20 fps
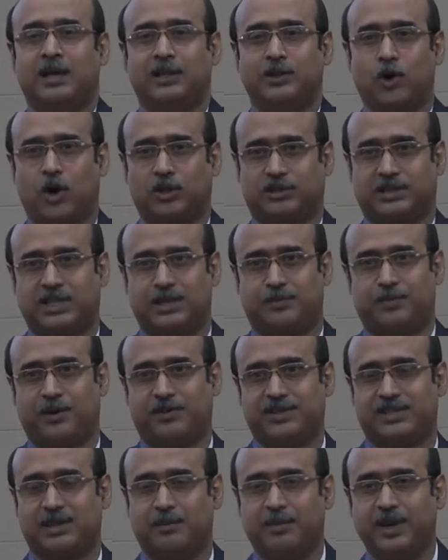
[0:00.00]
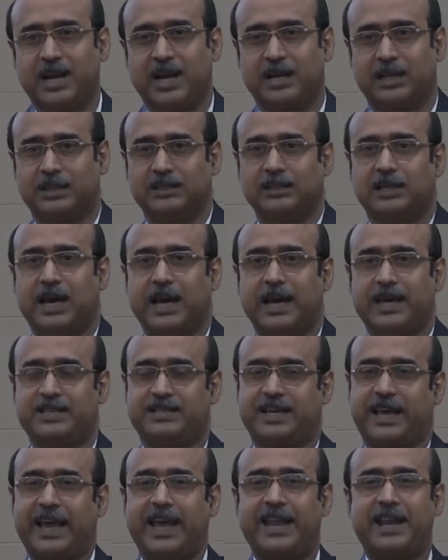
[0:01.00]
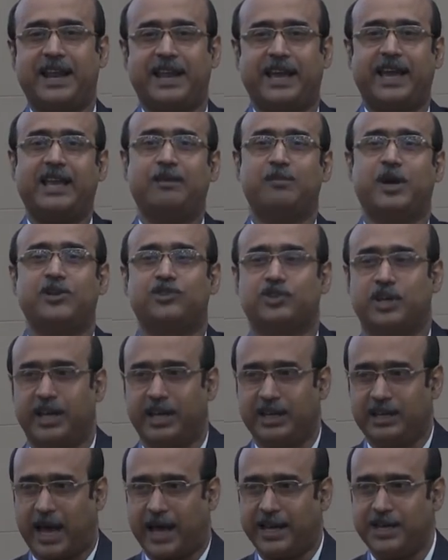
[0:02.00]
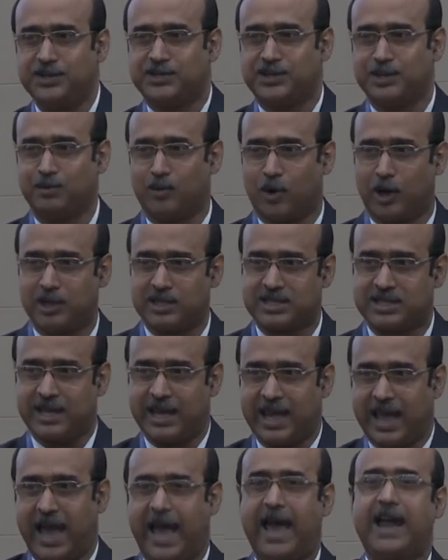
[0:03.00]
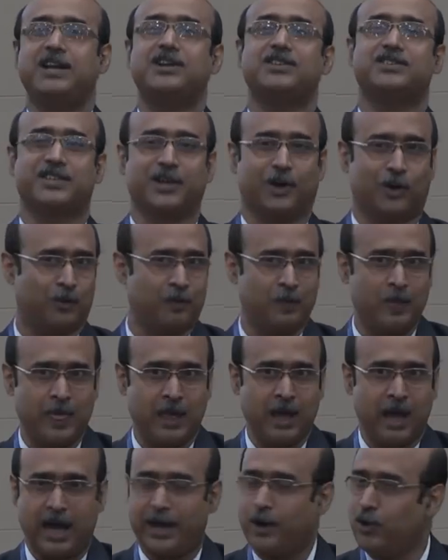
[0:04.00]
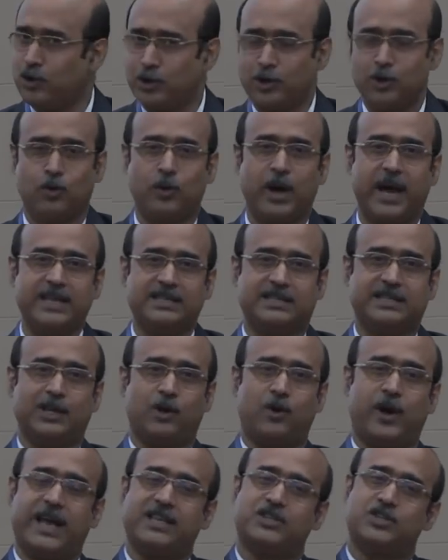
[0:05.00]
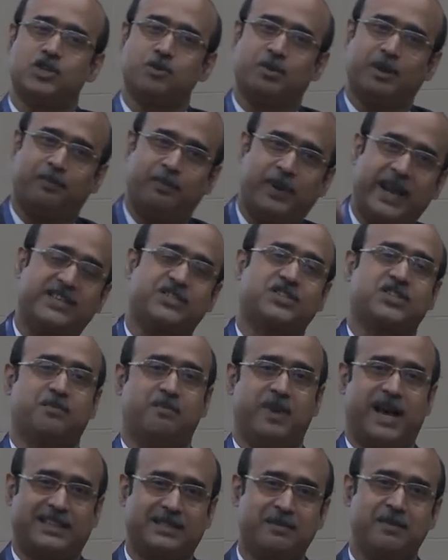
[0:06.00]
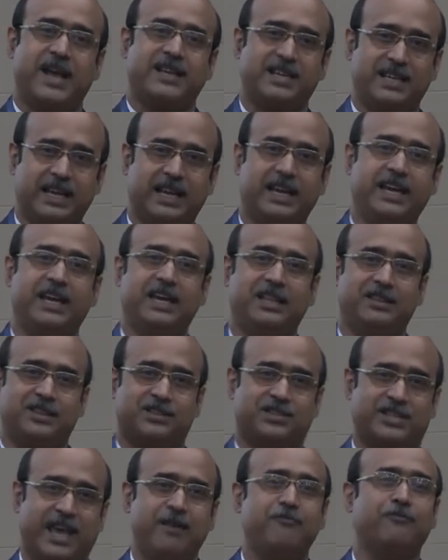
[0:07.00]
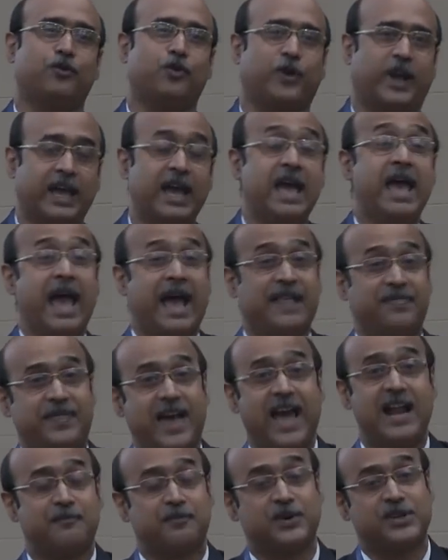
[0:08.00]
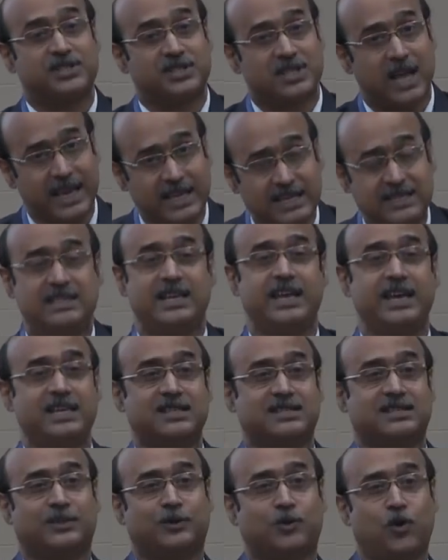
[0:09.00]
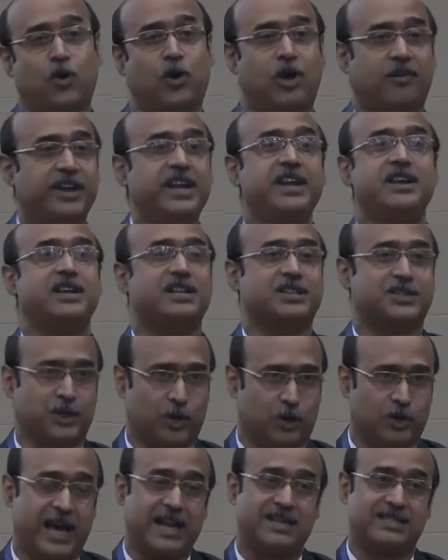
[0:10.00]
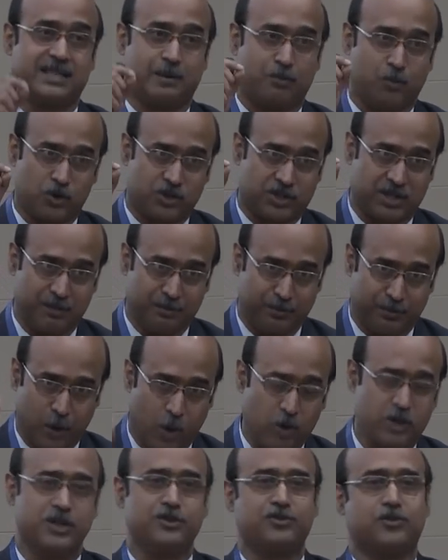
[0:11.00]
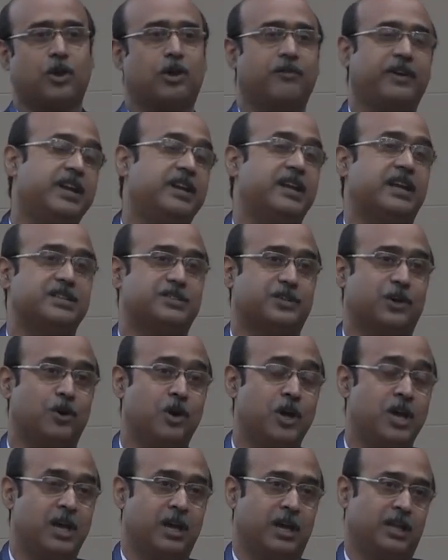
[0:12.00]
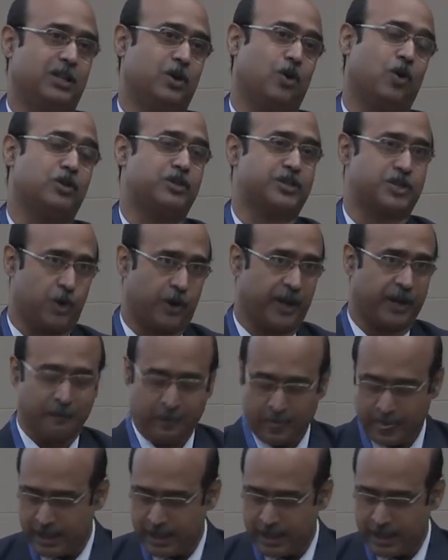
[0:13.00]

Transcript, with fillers: the author, Professor Meera Nanda, is again and again mentioning nine symbols and zero. I don't know why zero has to be placed mathematically in the same footing. And that precisely is the role of Indian zero. That's the most important role of Indian zero in the whole story.